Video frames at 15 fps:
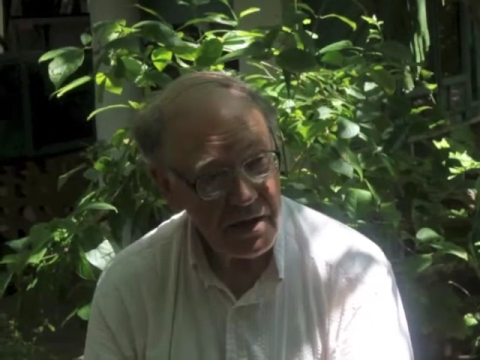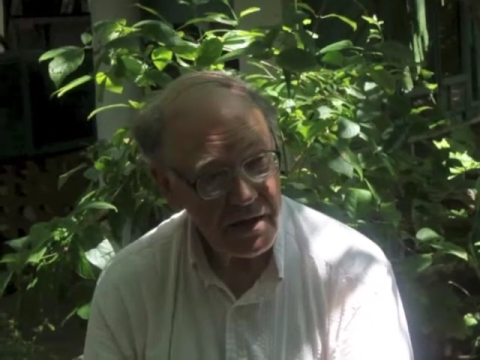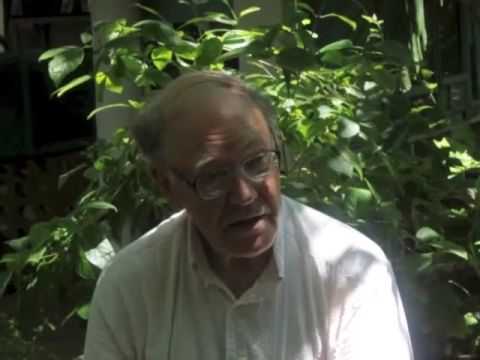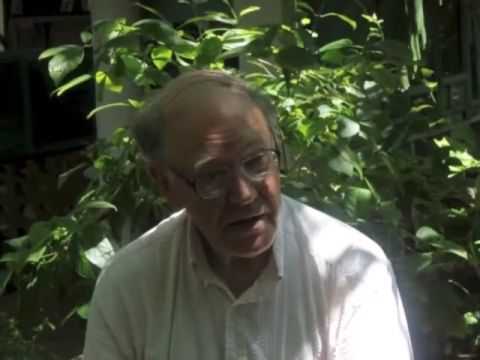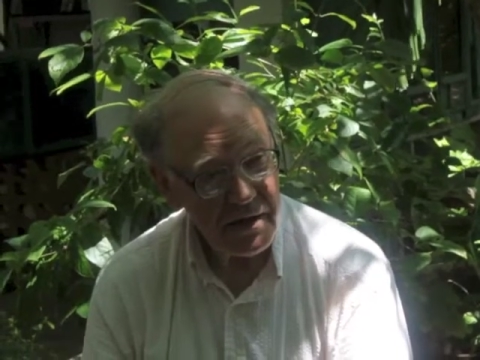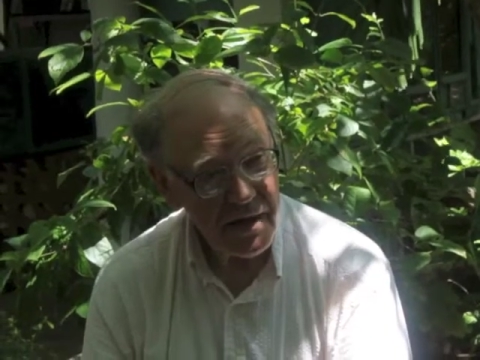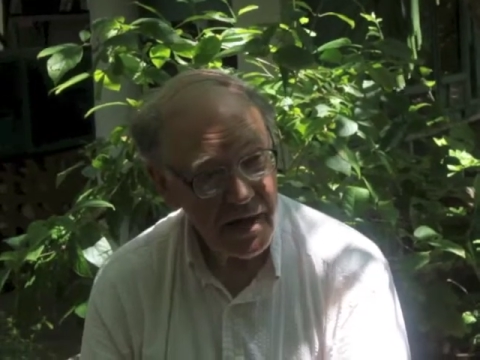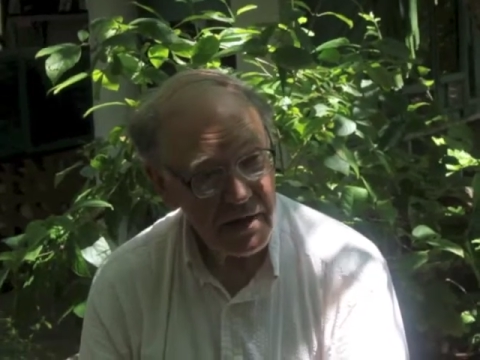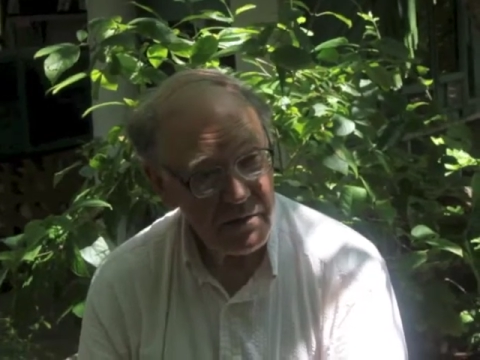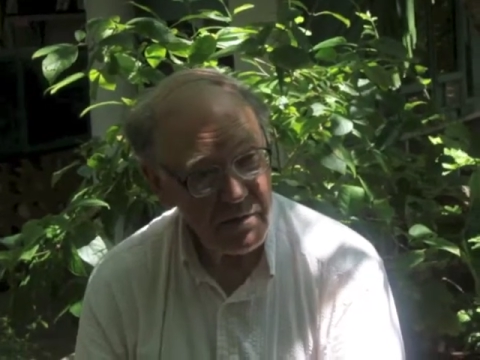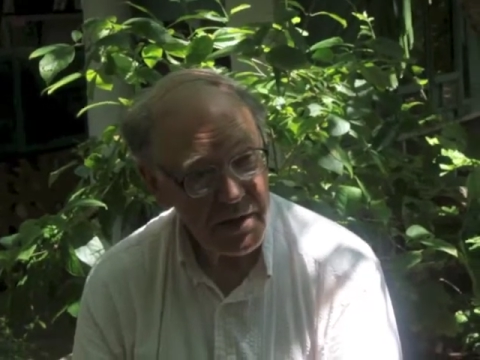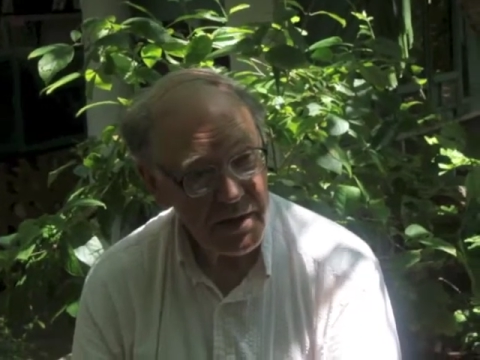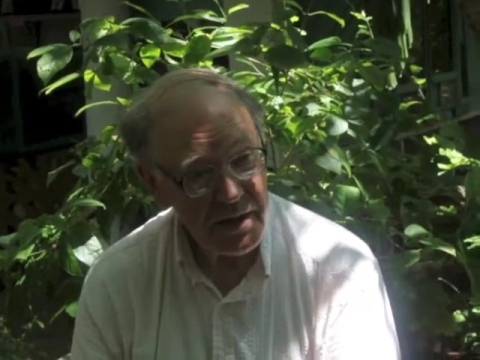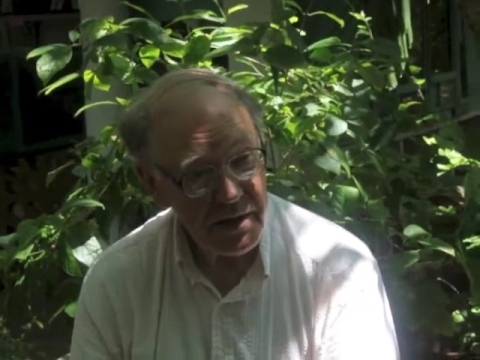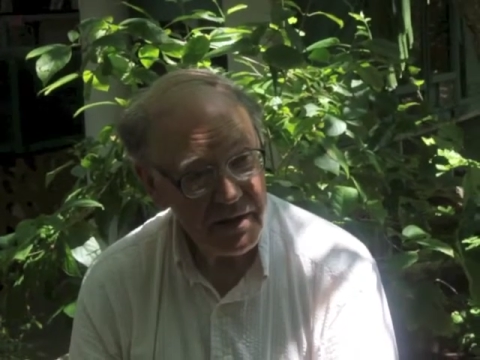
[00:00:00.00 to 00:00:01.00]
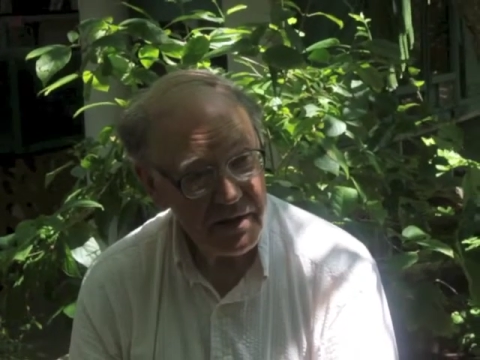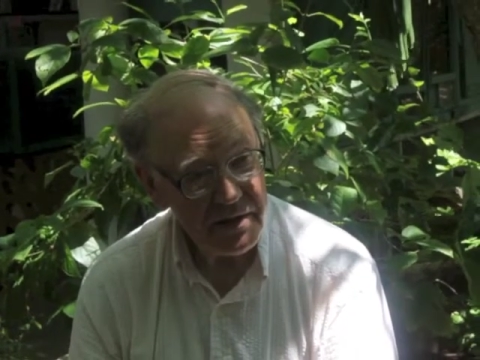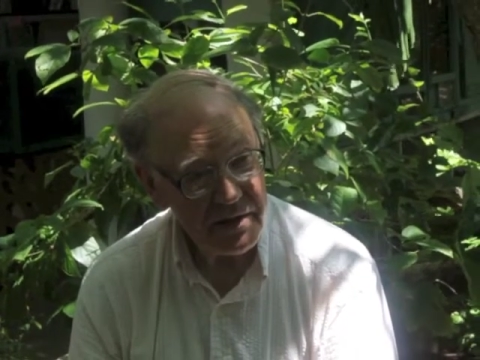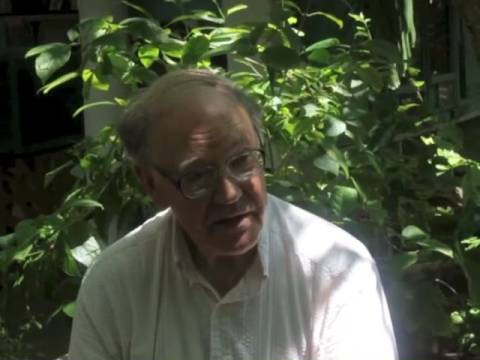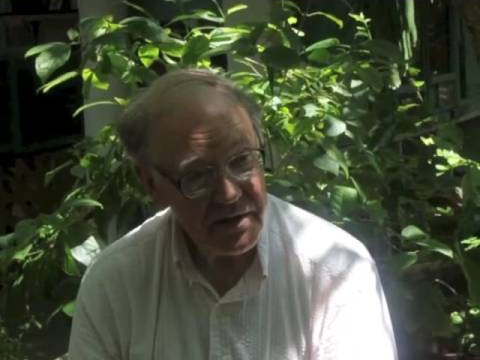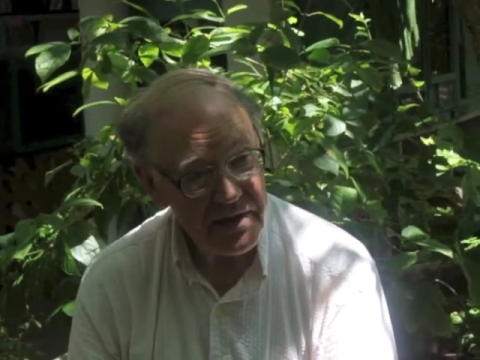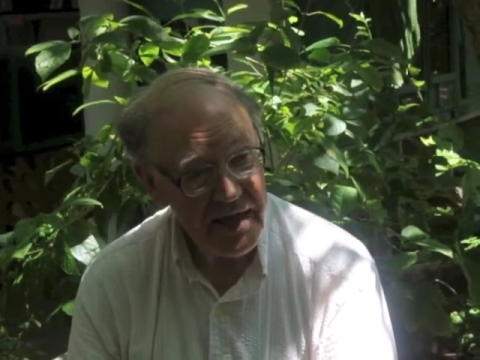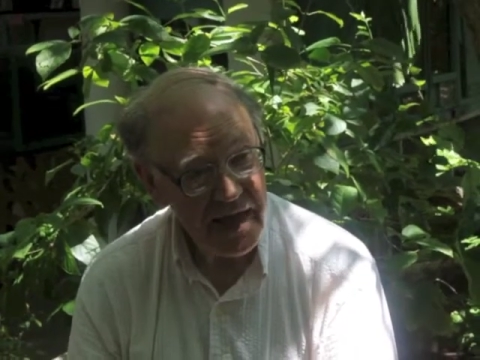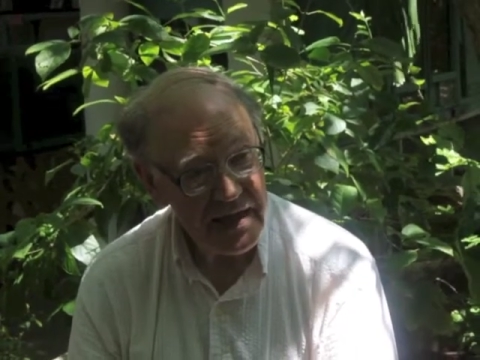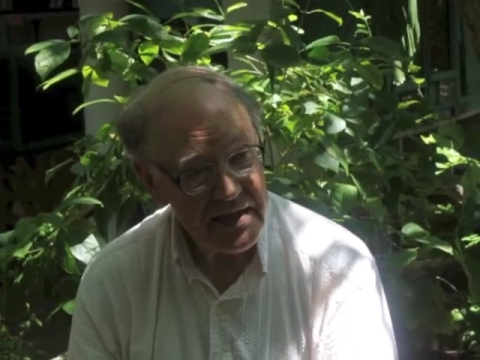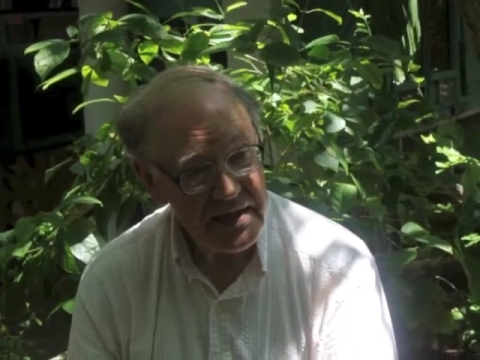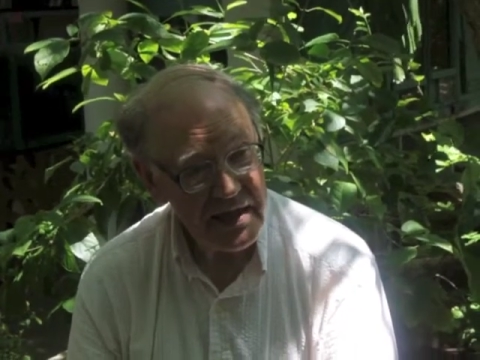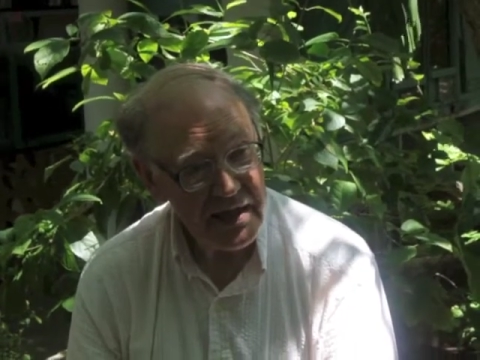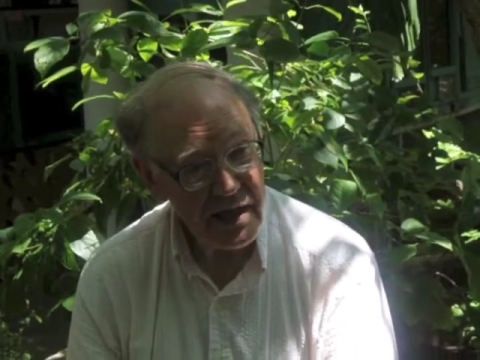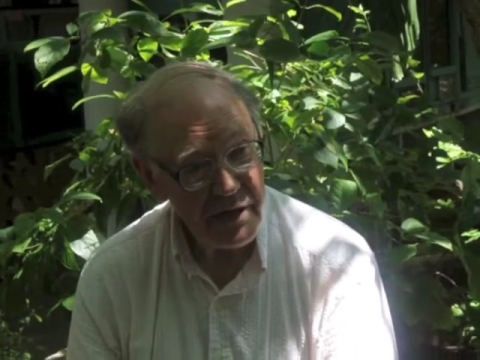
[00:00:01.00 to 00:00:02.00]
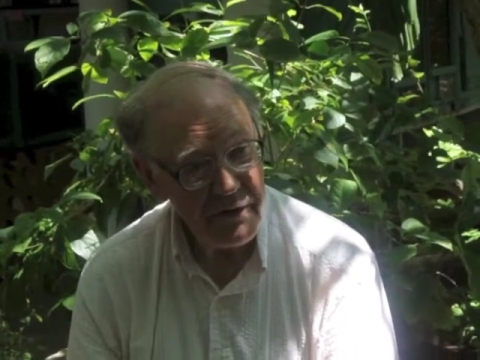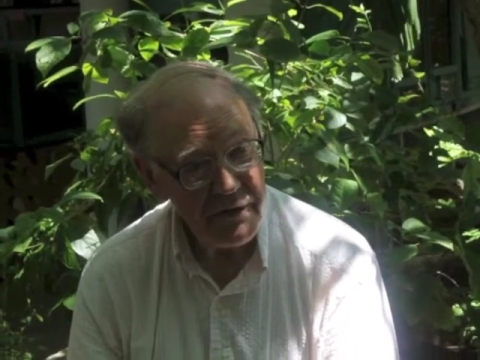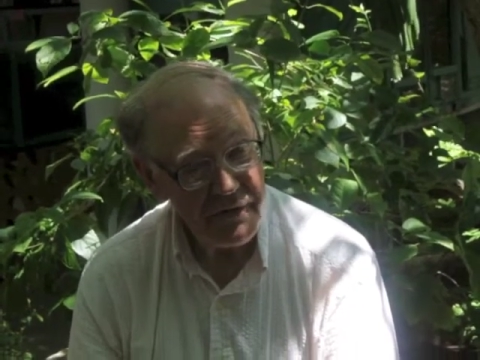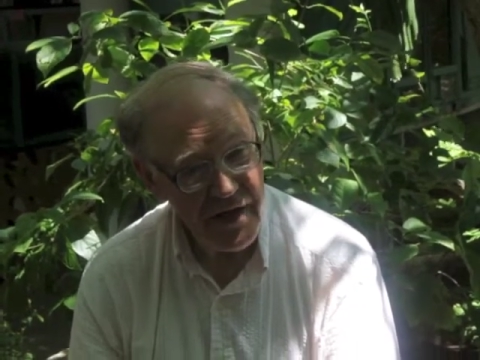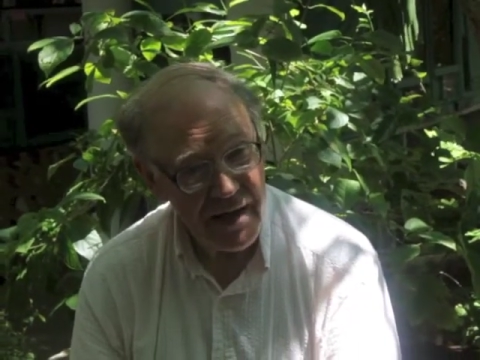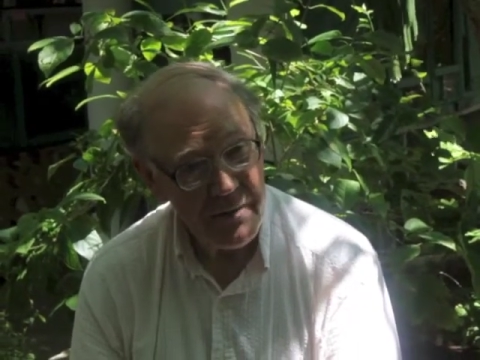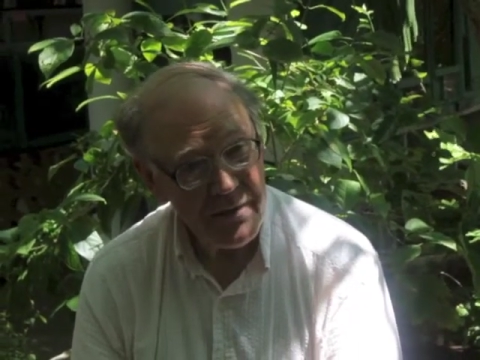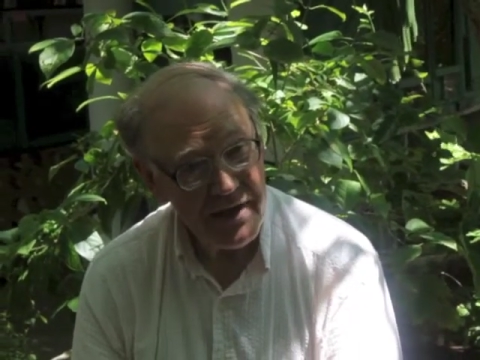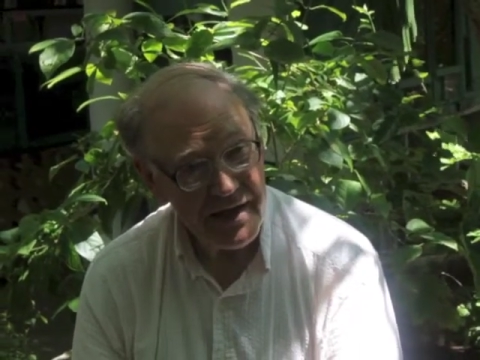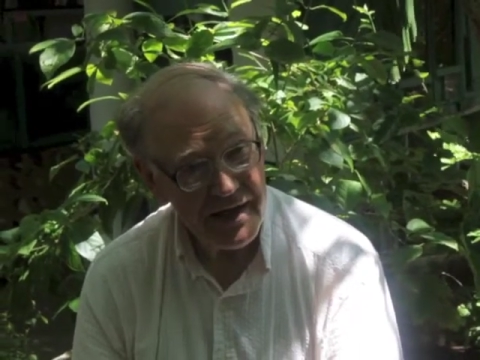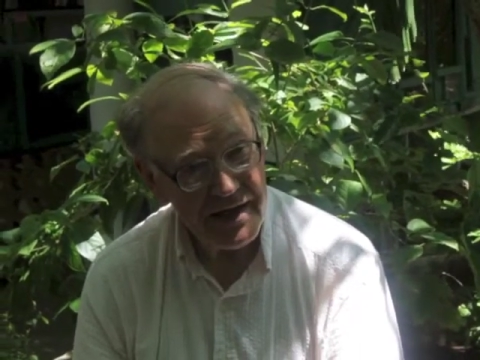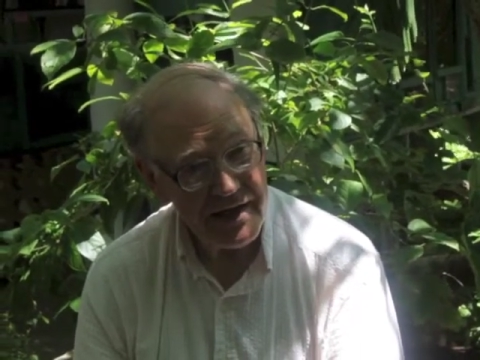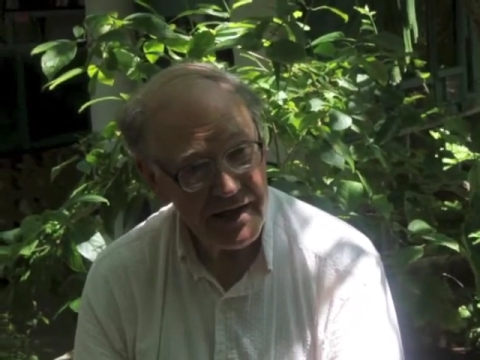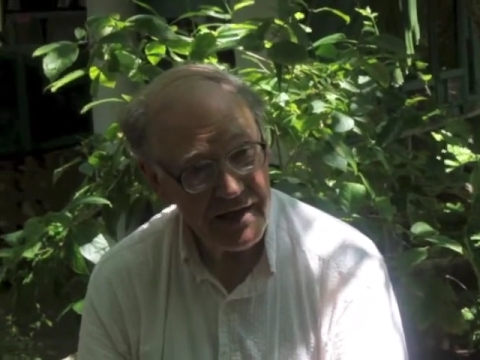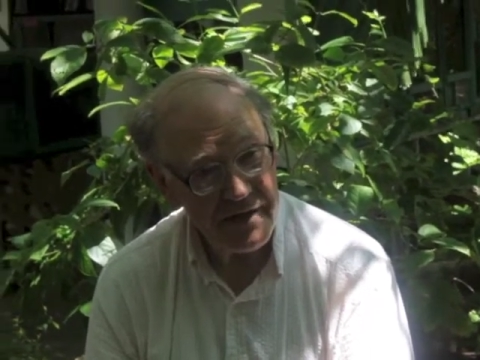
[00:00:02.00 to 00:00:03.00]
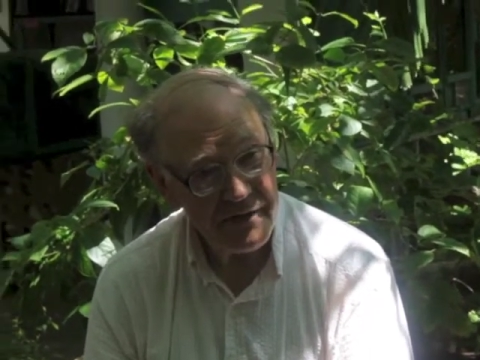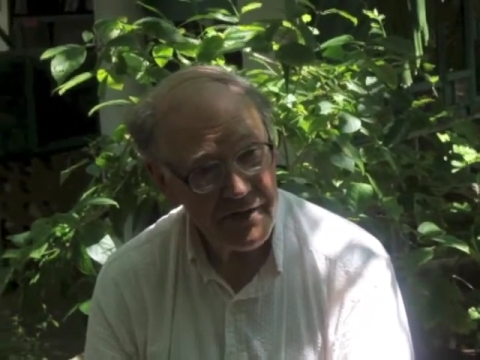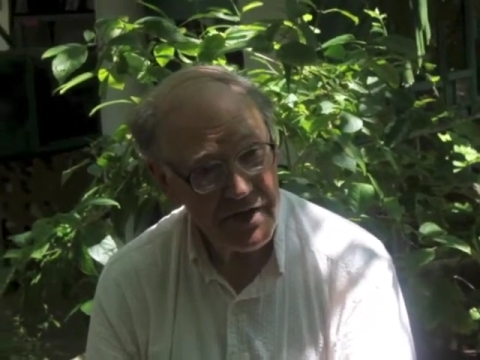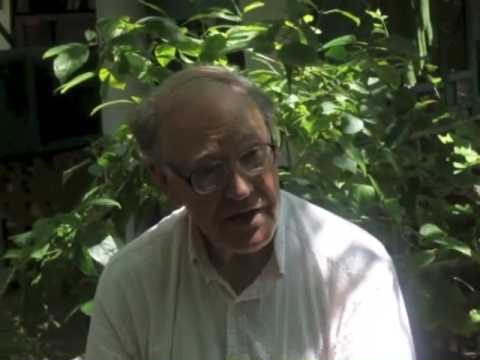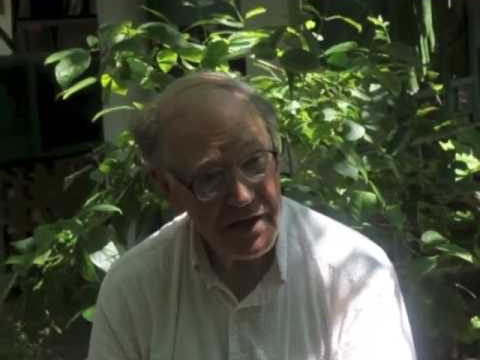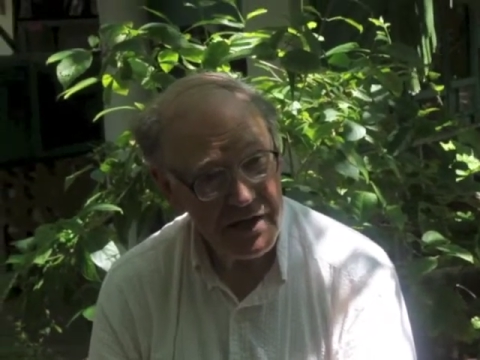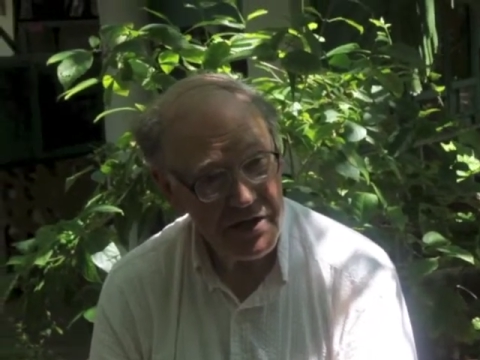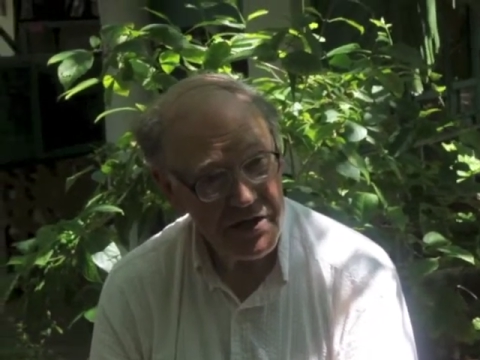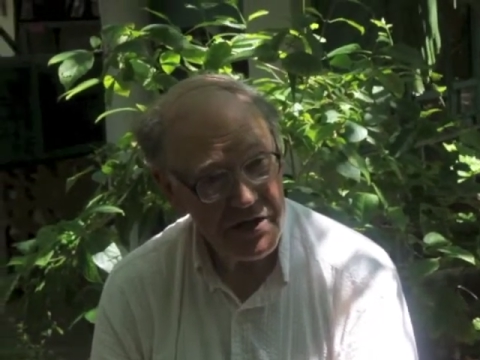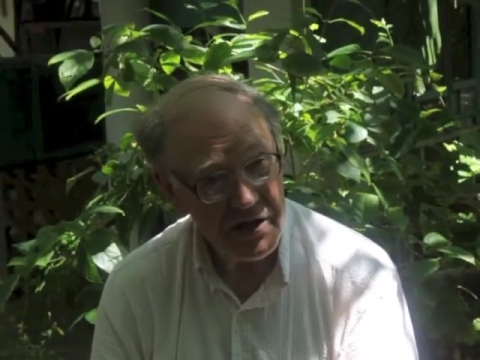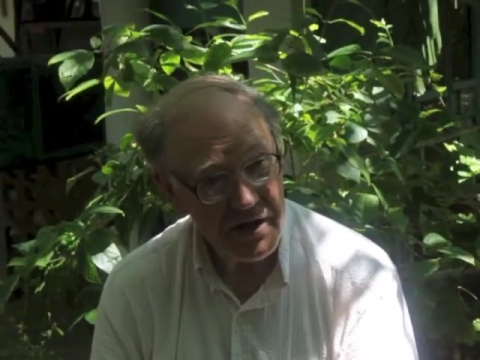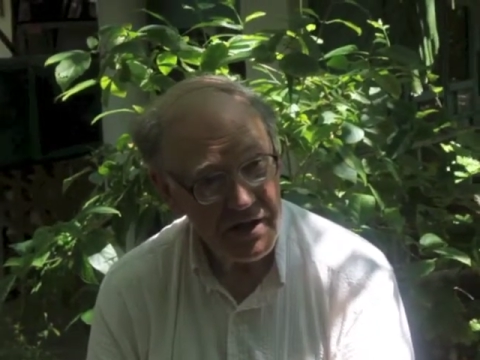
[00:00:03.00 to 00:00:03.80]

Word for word: that there will be scarcely no family in the village